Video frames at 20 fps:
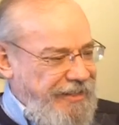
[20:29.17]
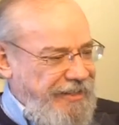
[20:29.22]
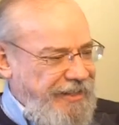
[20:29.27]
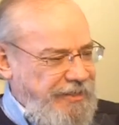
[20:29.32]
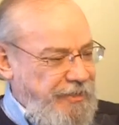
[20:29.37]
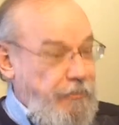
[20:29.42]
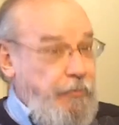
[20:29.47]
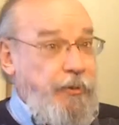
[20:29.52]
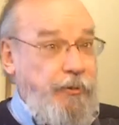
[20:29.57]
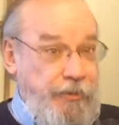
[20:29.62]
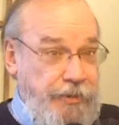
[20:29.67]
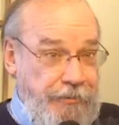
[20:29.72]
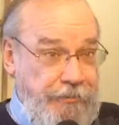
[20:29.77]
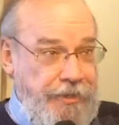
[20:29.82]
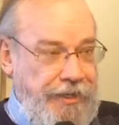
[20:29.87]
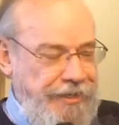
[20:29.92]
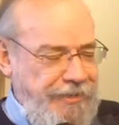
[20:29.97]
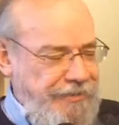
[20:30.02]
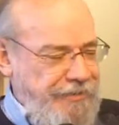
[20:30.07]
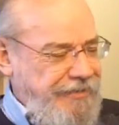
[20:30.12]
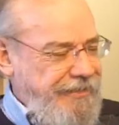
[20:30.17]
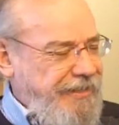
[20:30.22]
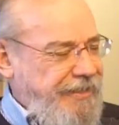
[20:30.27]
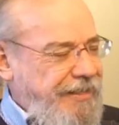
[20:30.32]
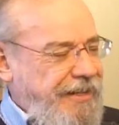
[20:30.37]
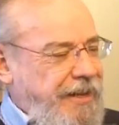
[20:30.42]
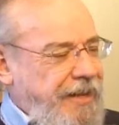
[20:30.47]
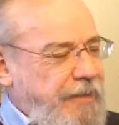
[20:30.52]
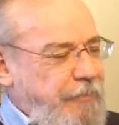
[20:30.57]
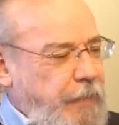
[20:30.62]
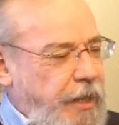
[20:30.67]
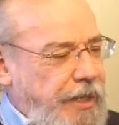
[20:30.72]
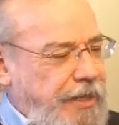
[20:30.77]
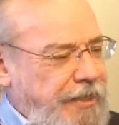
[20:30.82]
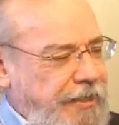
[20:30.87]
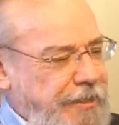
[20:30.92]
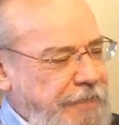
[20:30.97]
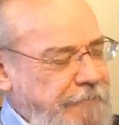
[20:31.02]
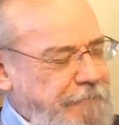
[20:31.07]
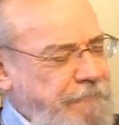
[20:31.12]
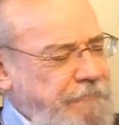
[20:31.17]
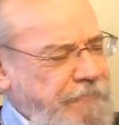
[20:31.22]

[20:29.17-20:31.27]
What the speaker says: That's a music man, okay. But